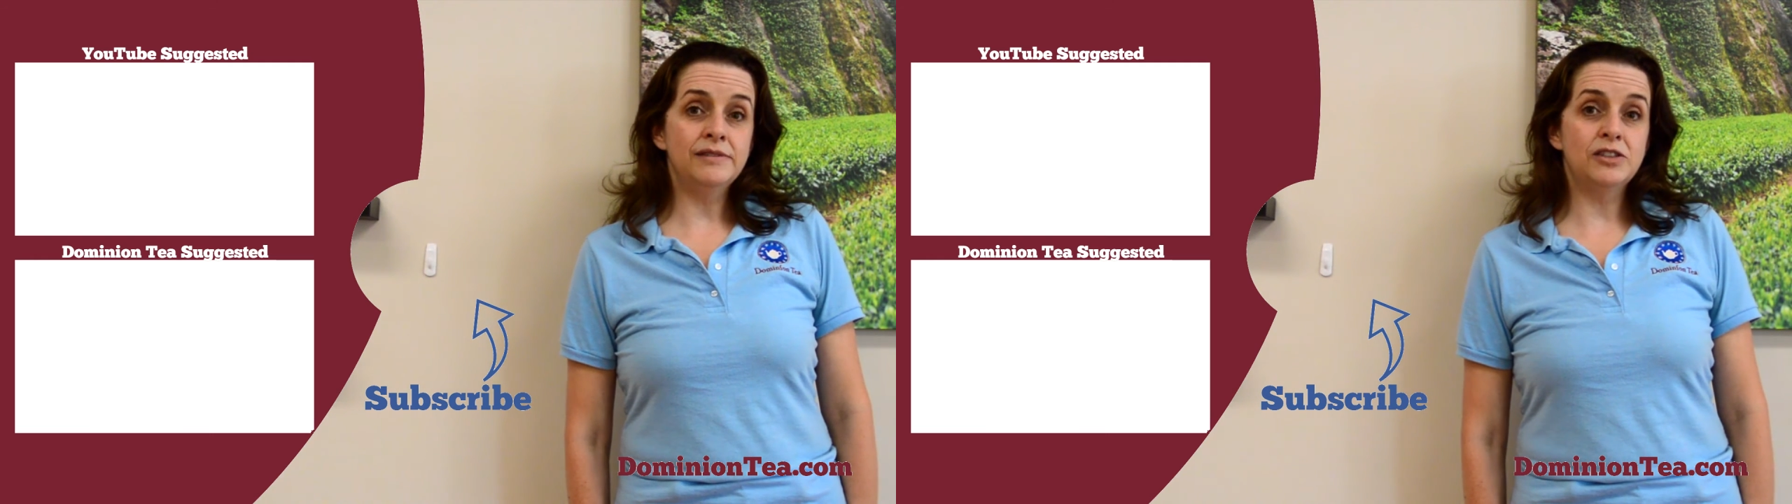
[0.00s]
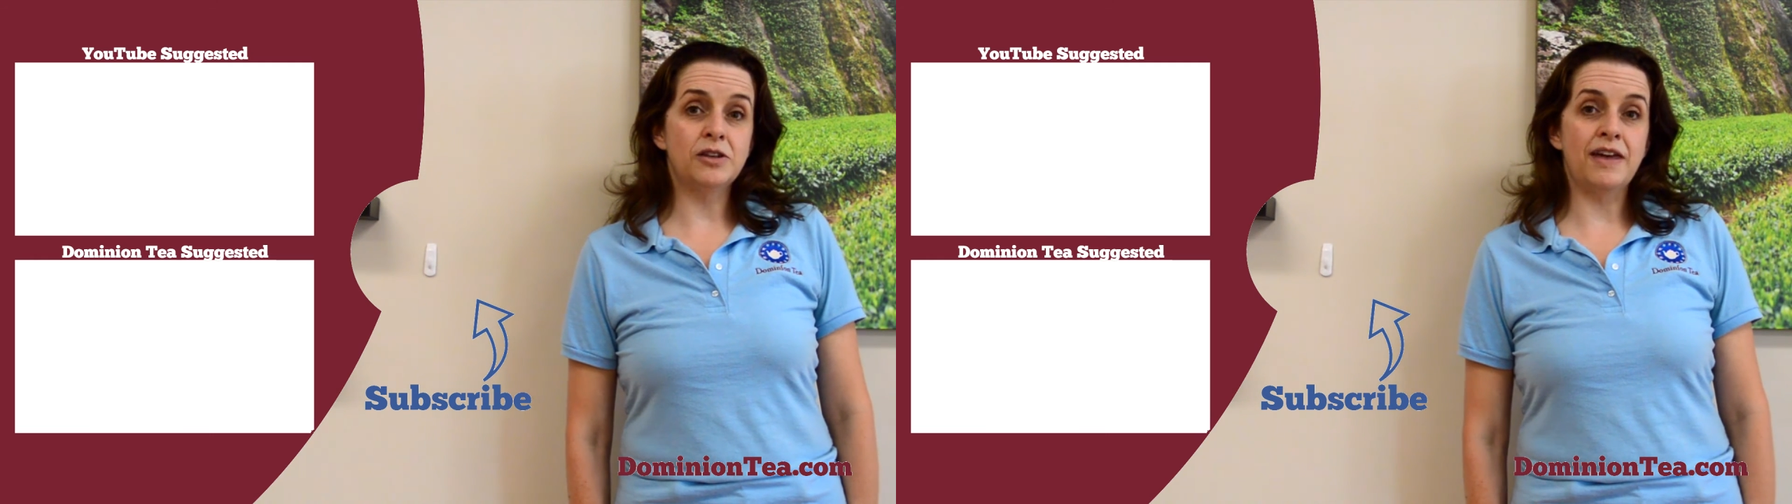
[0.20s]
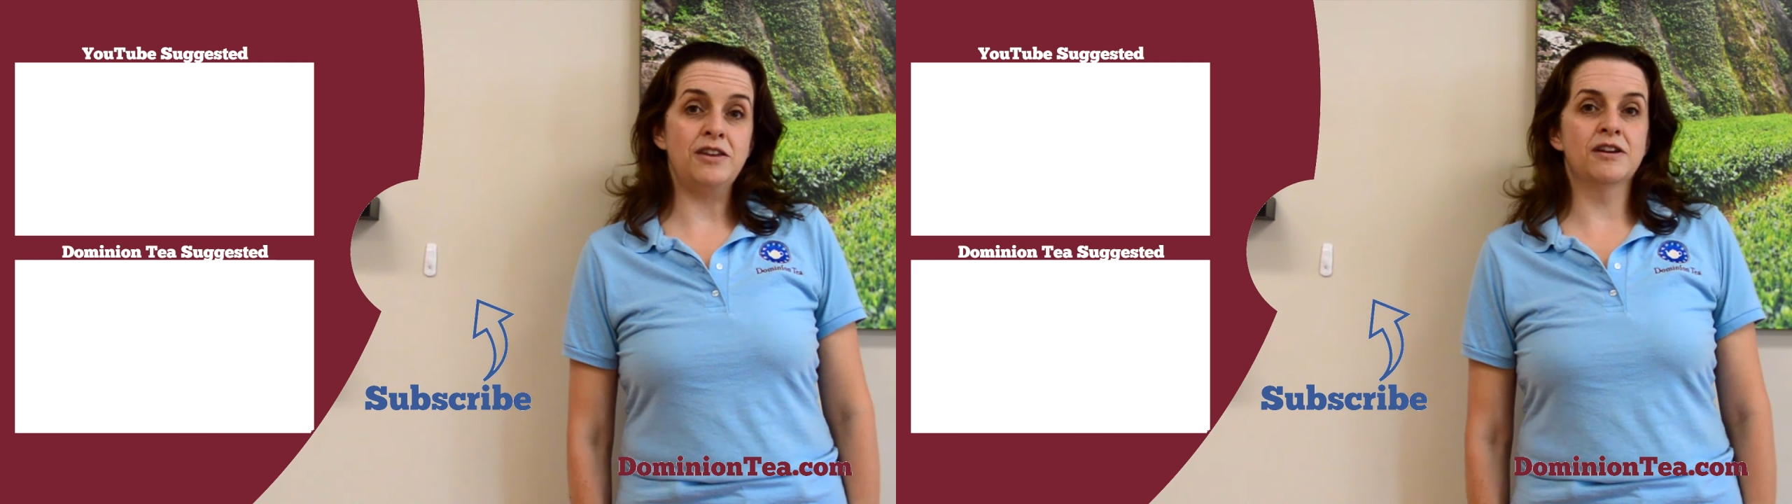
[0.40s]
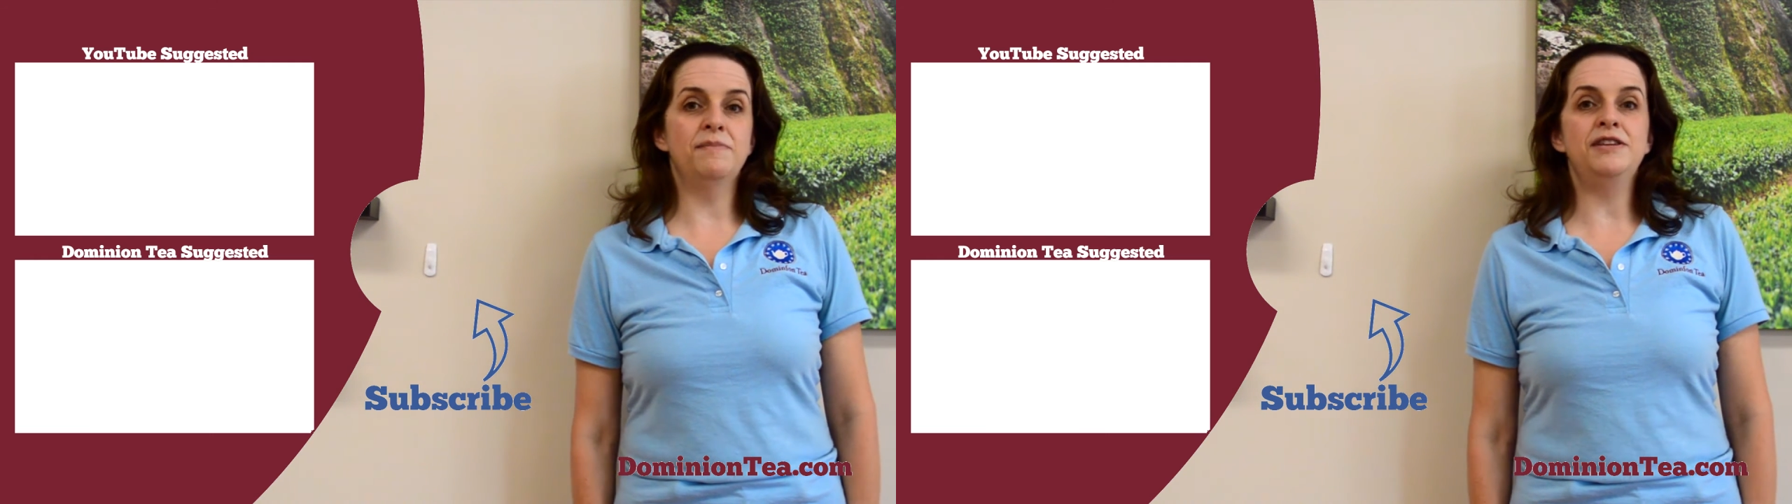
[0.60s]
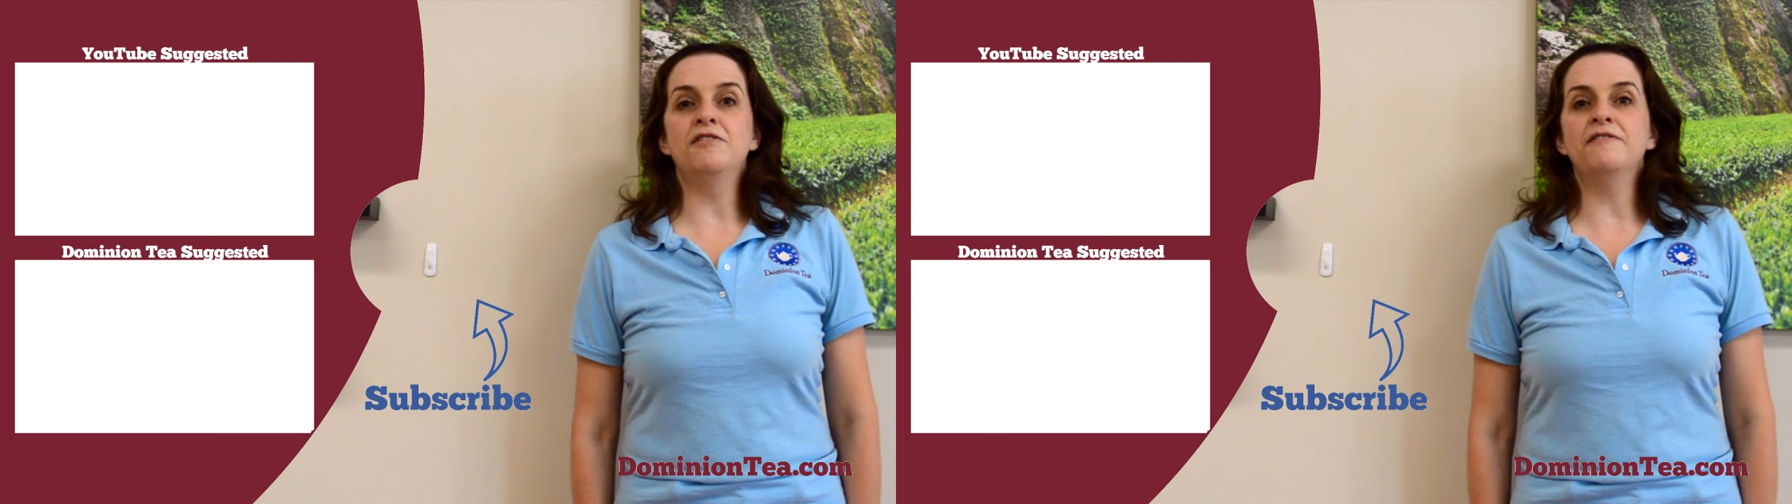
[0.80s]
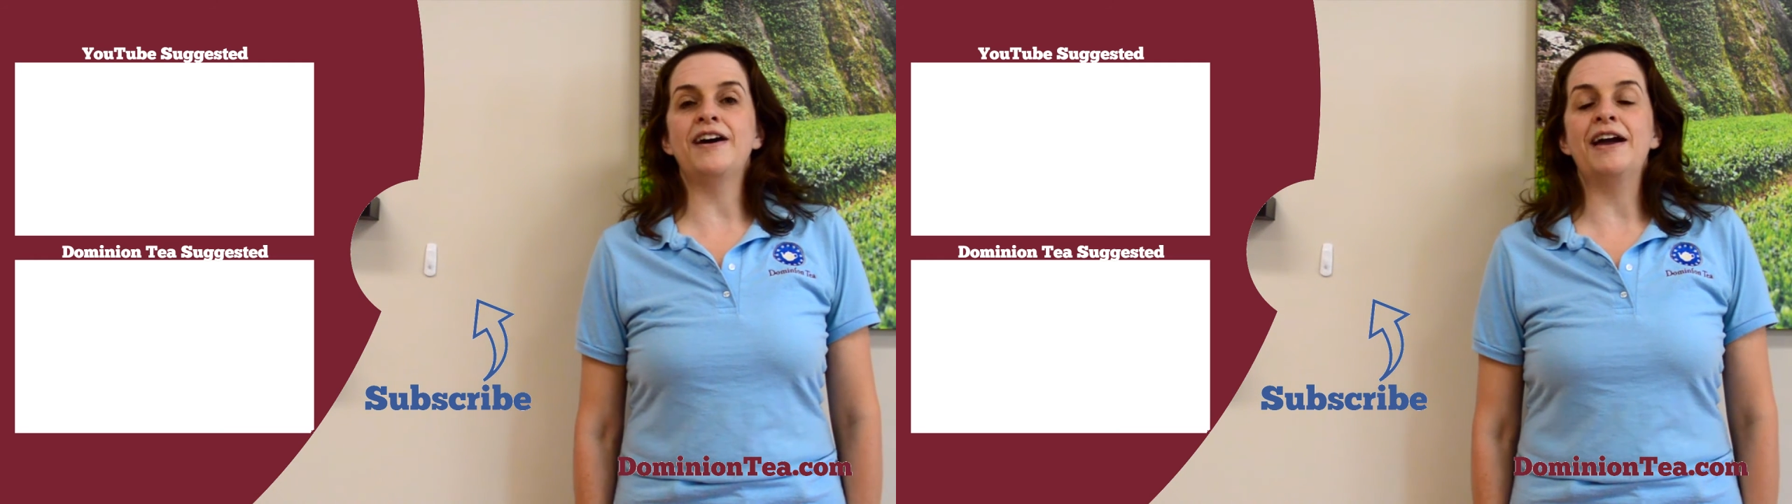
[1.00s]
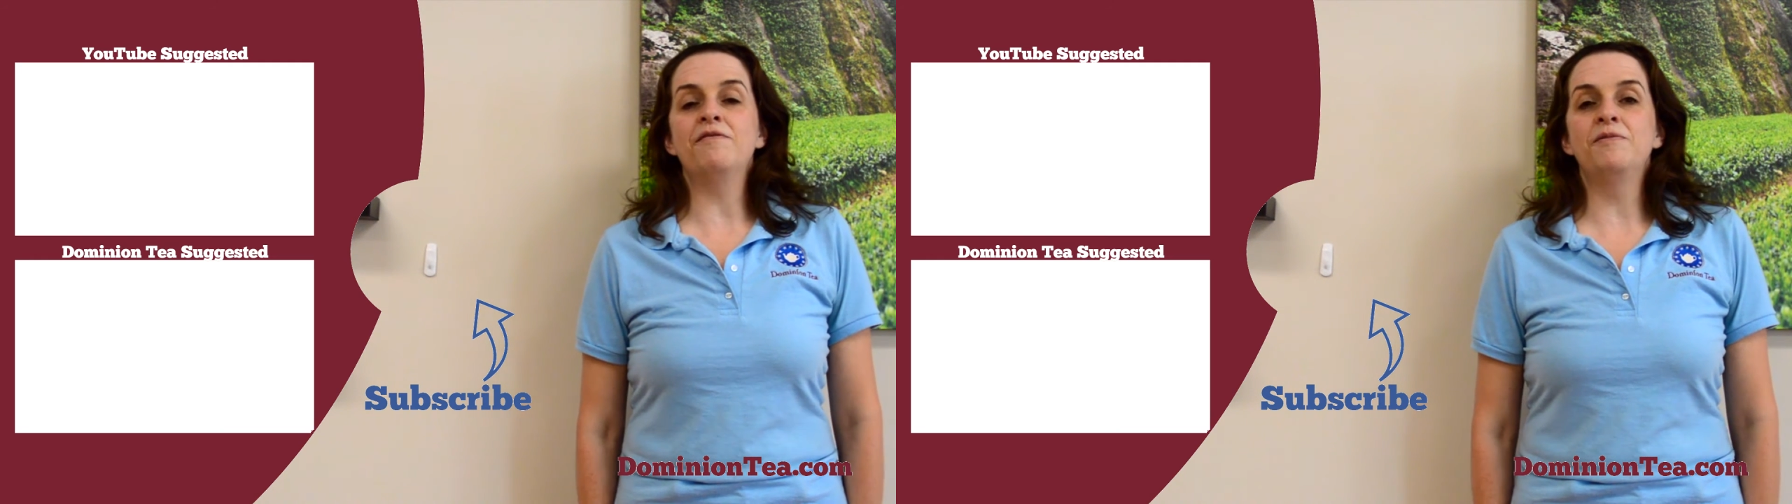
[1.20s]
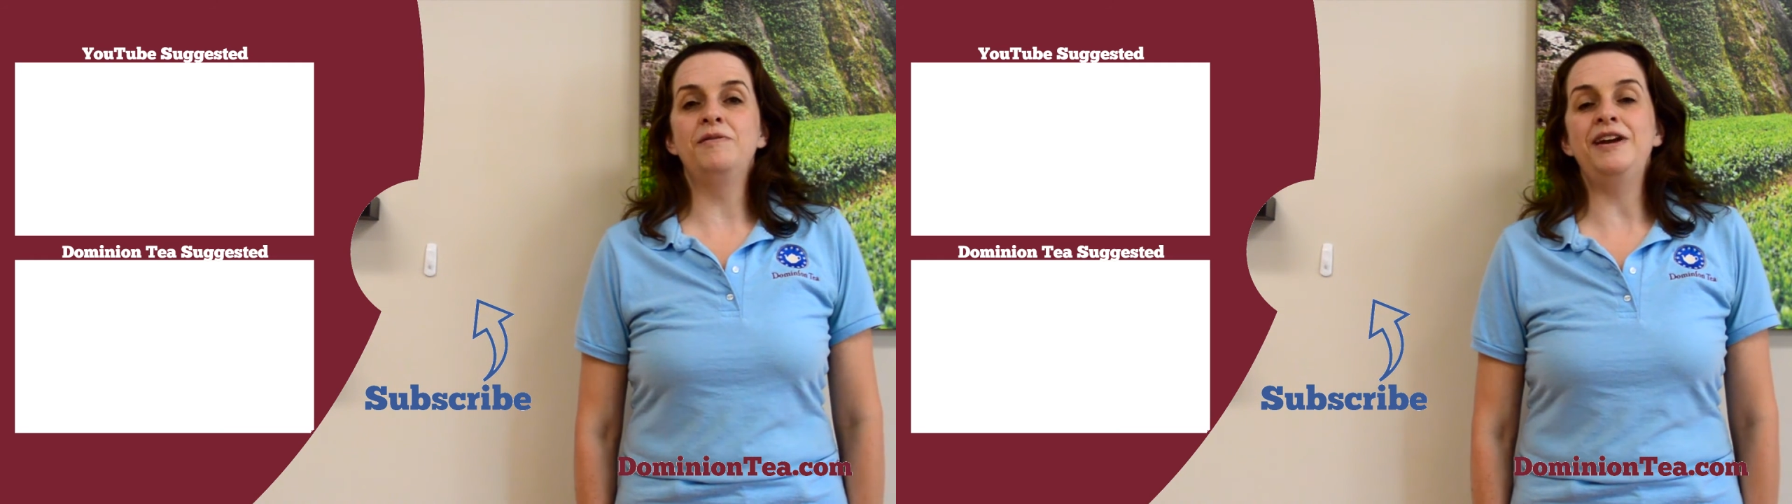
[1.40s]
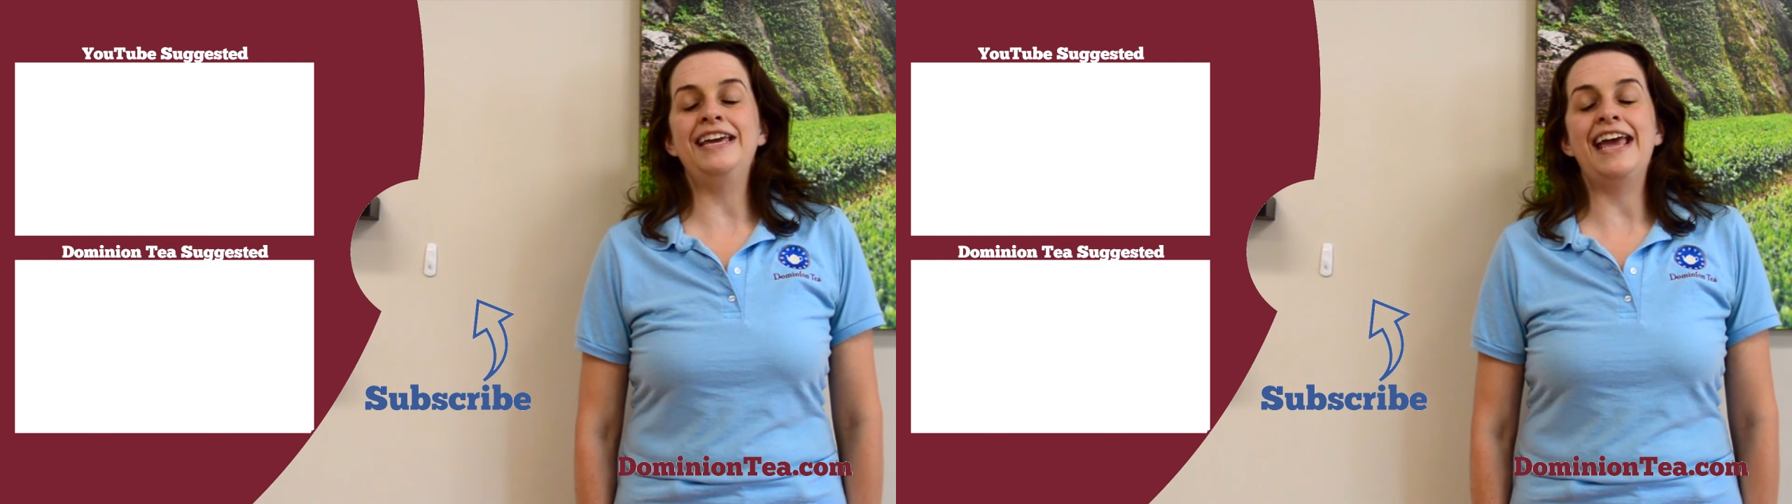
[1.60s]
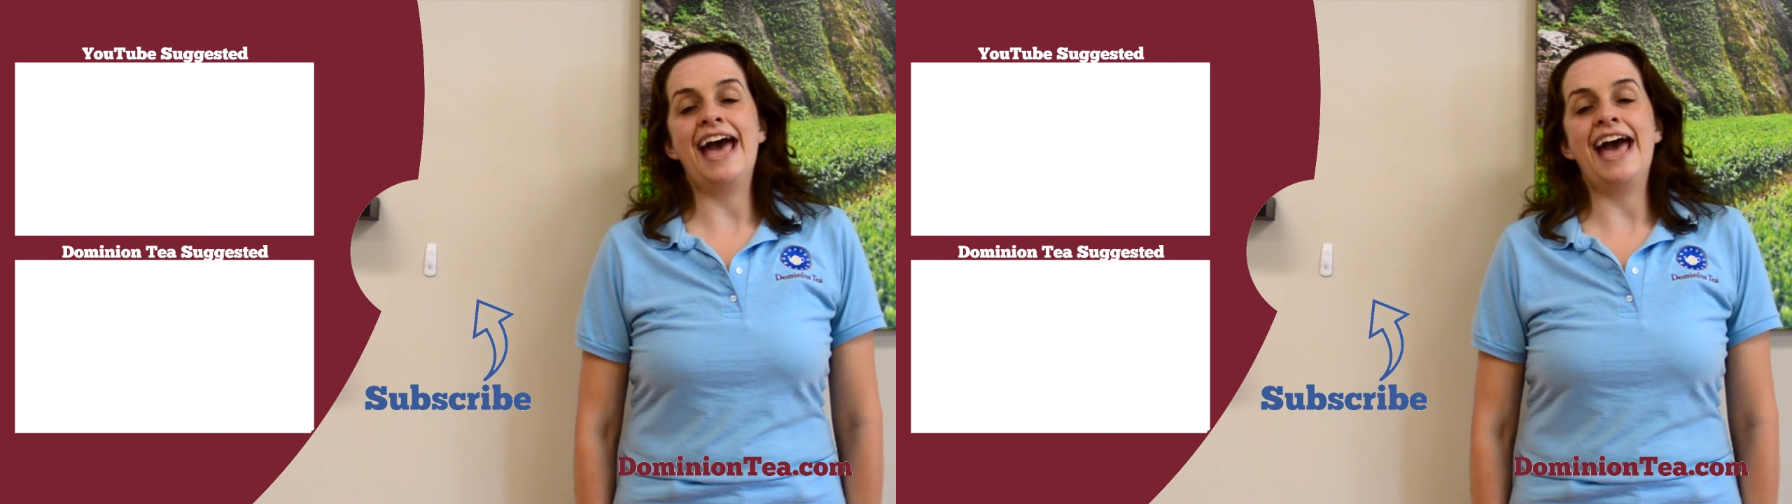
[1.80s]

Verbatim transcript: so that you can be notified when we